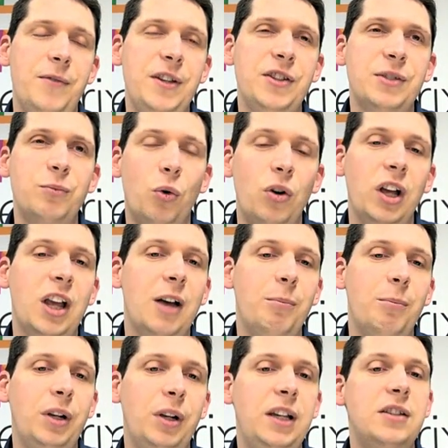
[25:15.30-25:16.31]
these smaller
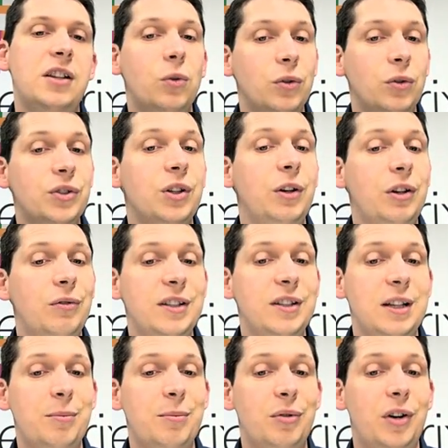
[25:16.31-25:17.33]
companies can also
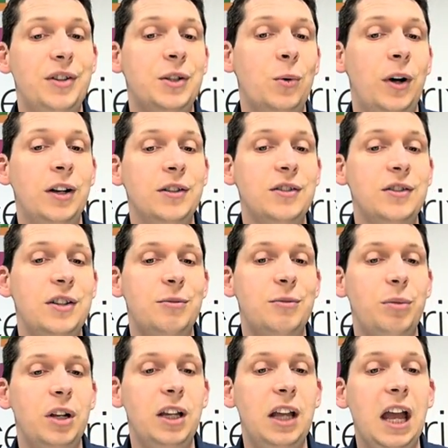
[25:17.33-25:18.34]
increase their prices quite
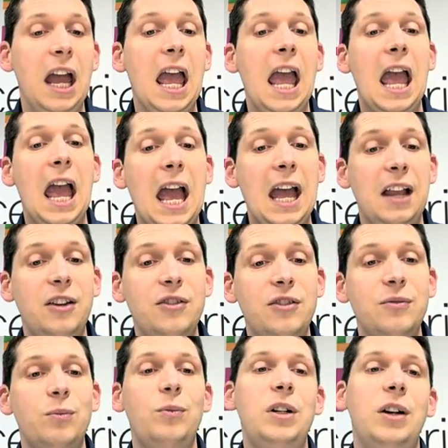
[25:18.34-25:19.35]
considerably,
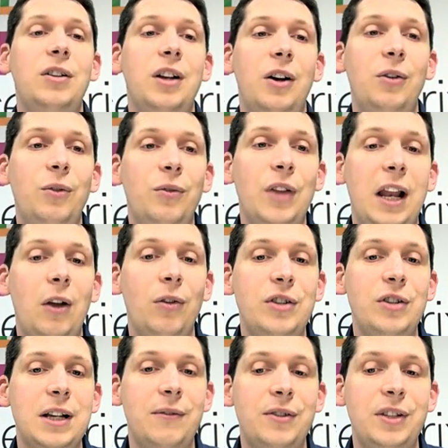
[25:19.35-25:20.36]
and we don't know their
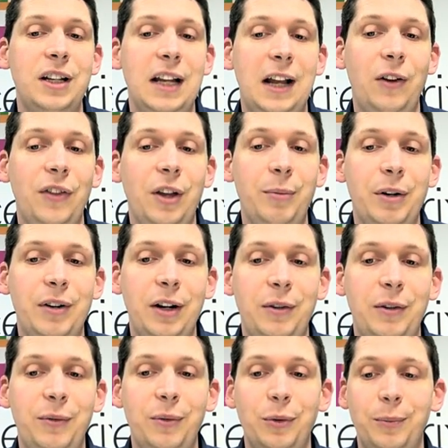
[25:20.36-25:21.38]
longevity and how long they'll be
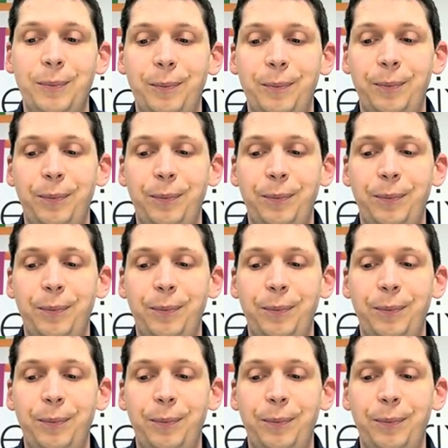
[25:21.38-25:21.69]
around for.